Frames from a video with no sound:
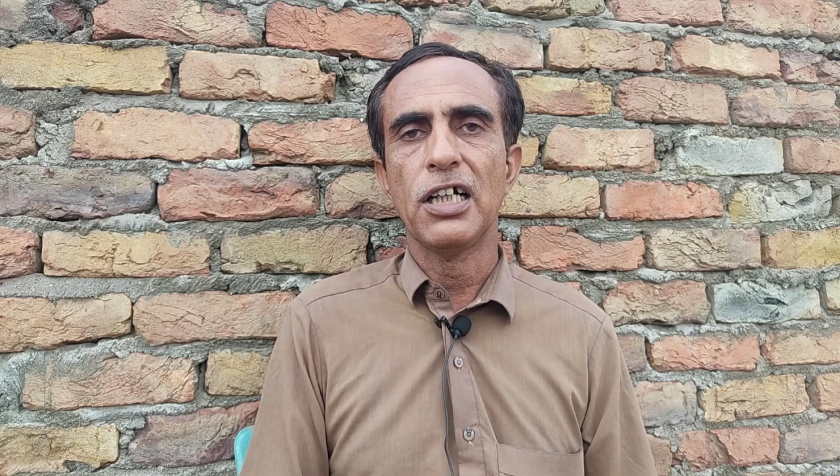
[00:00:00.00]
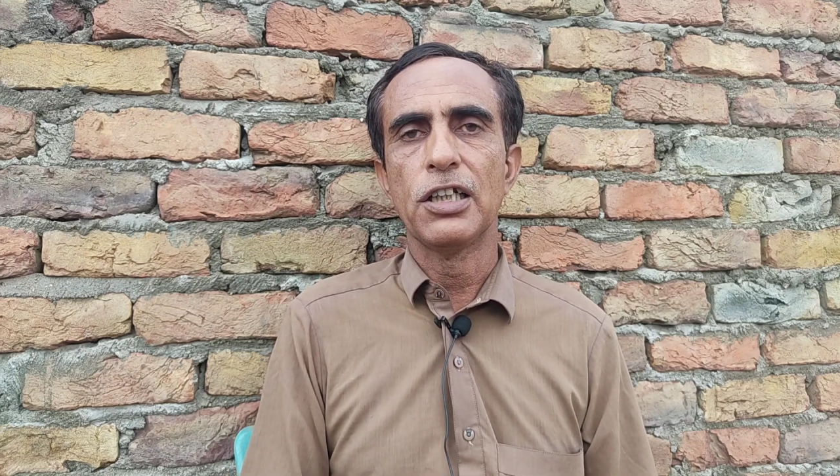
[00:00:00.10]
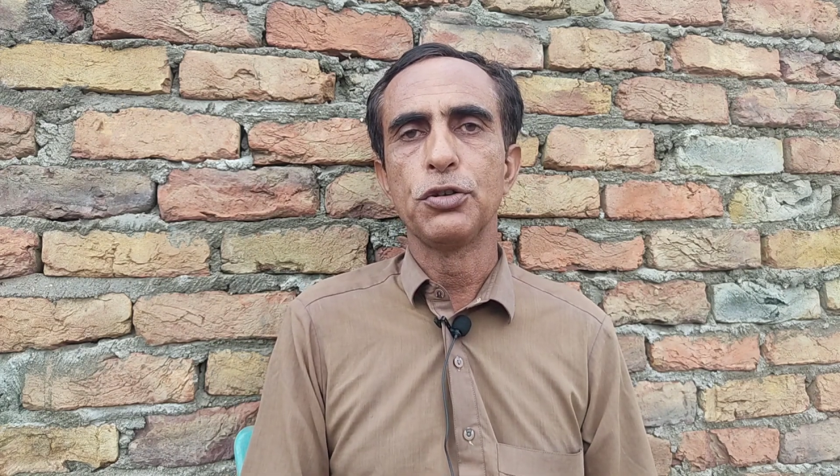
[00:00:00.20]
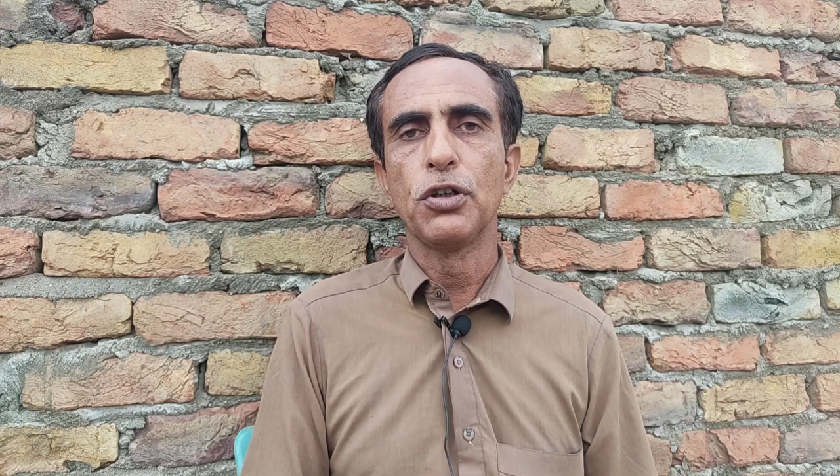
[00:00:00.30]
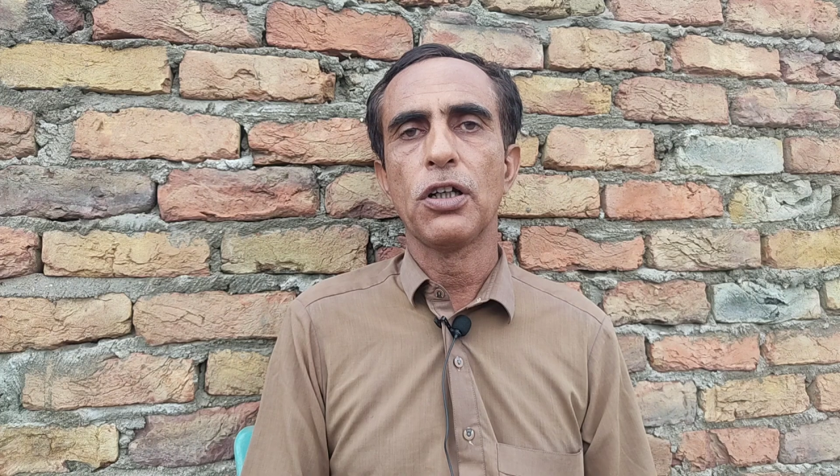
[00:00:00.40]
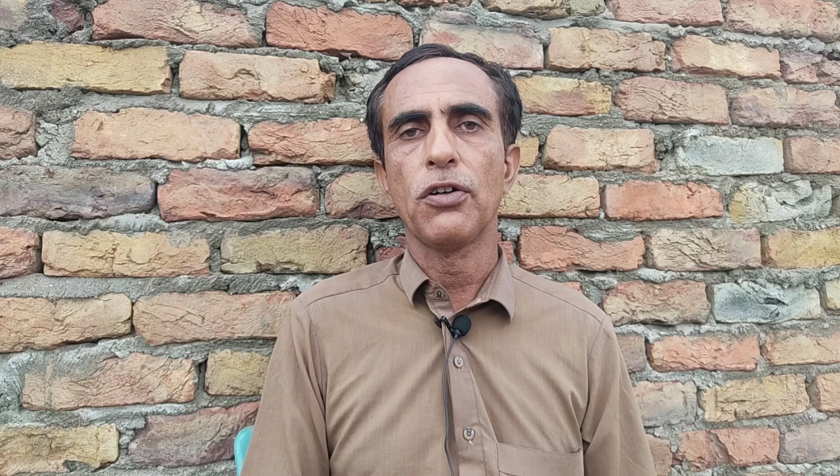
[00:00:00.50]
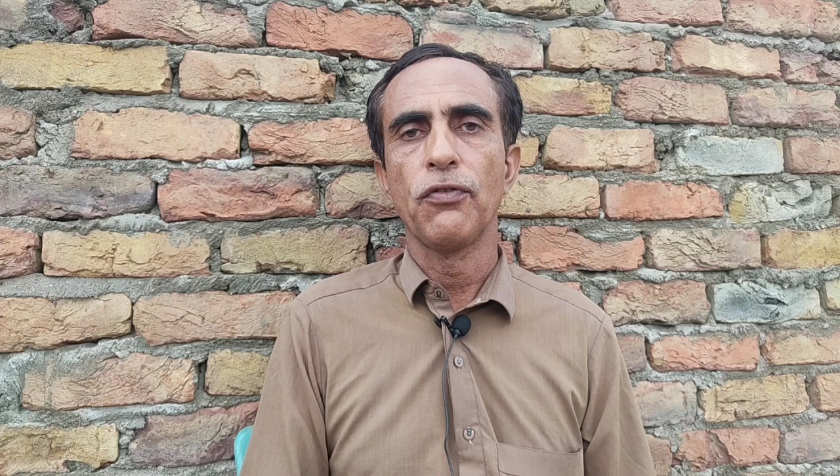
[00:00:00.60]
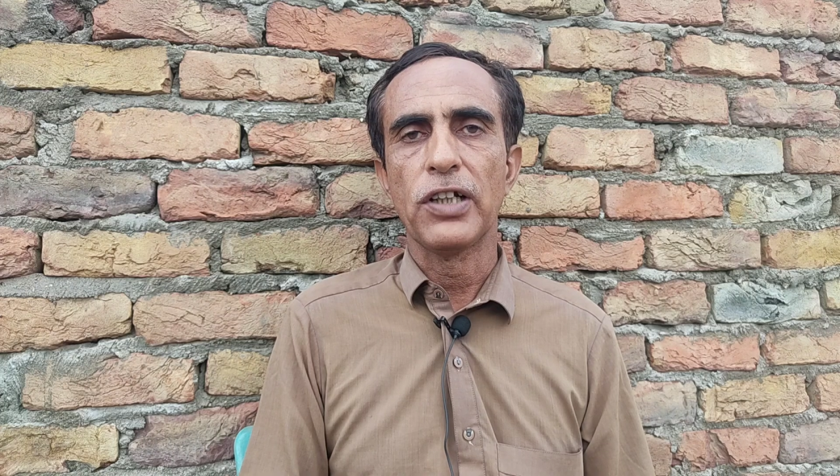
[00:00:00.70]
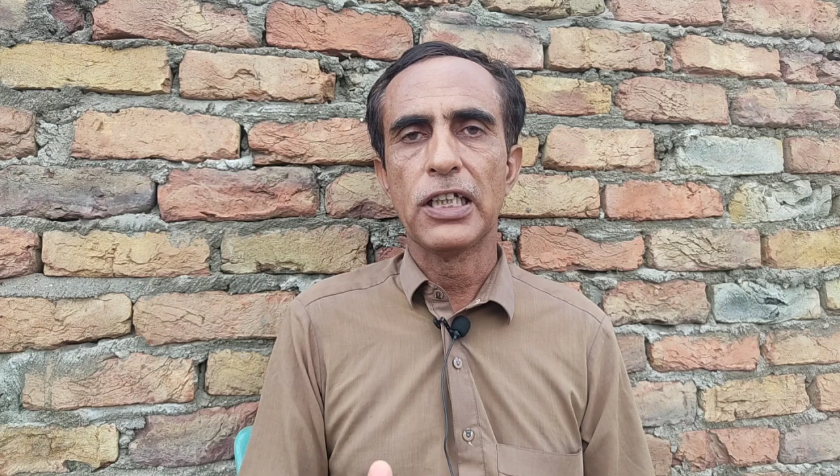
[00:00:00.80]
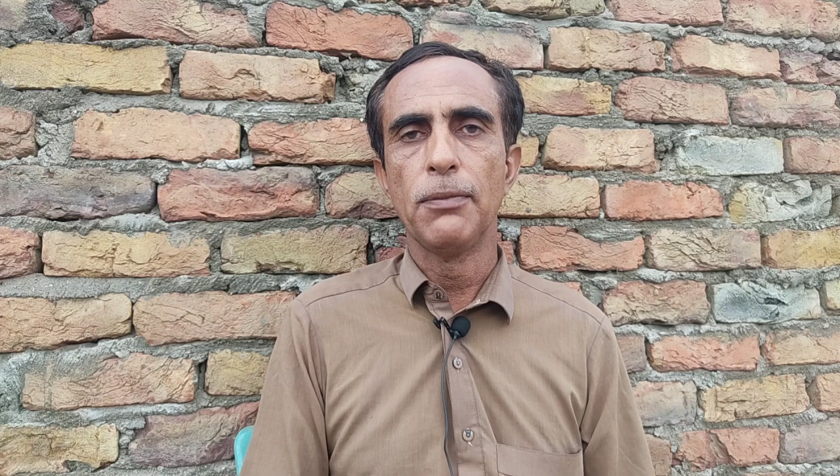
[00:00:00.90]
on your
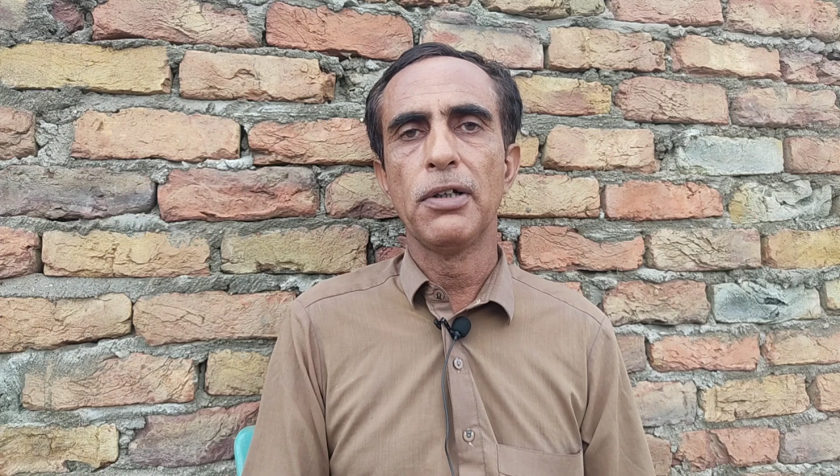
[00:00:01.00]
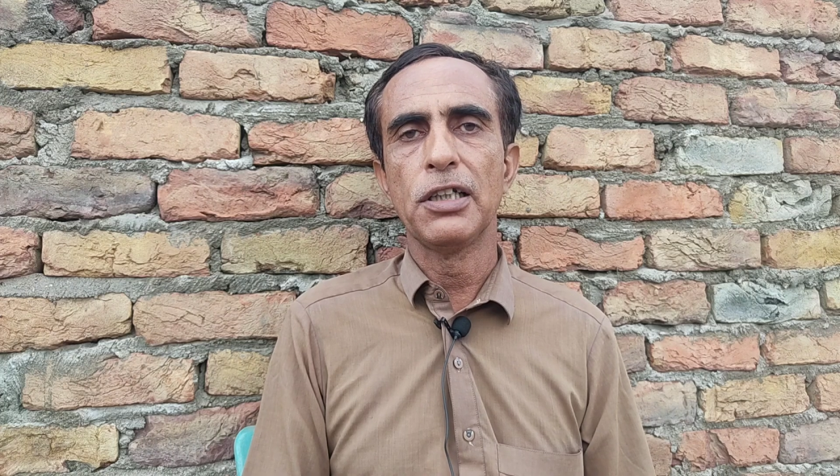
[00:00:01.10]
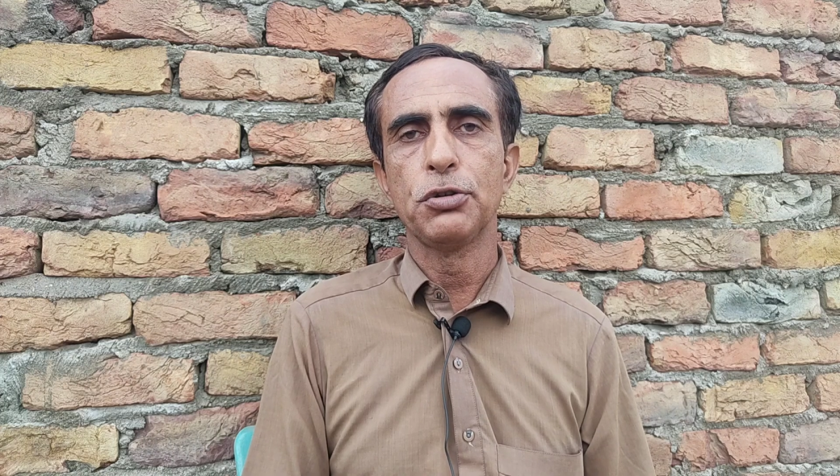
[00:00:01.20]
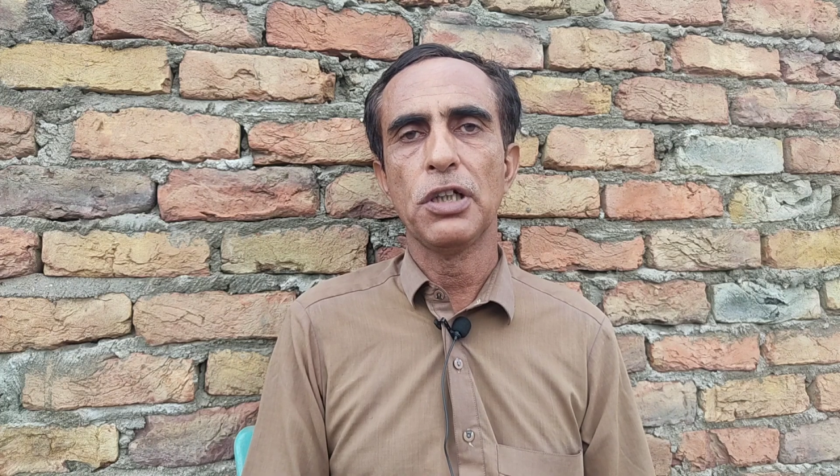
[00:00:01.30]
vocabulary